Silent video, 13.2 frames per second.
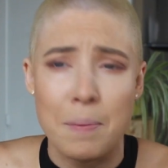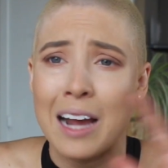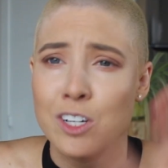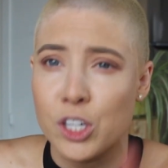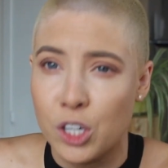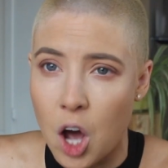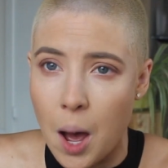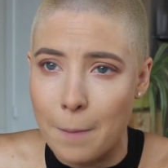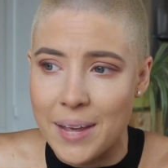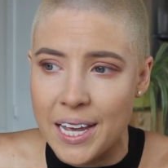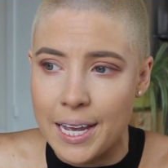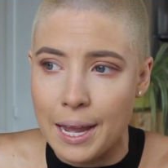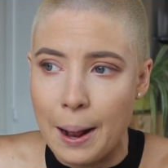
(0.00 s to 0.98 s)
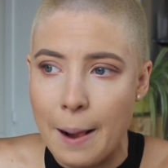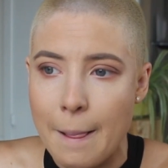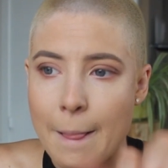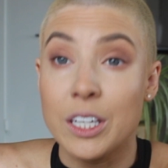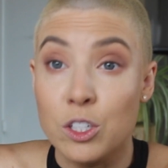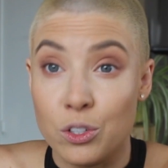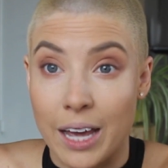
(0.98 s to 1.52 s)
hopping,
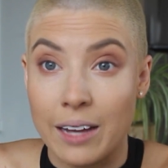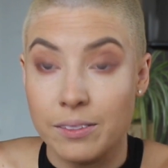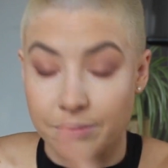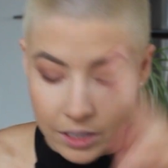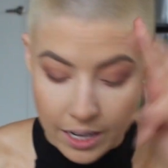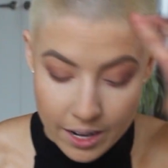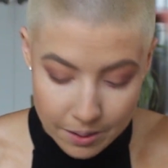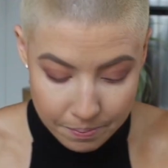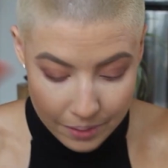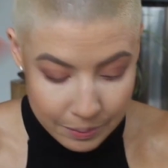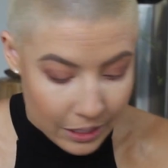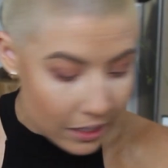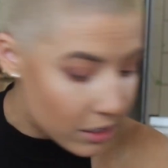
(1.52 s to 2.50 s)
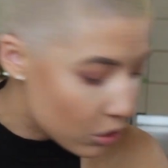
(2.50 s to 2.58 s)
you can do that. I'm getting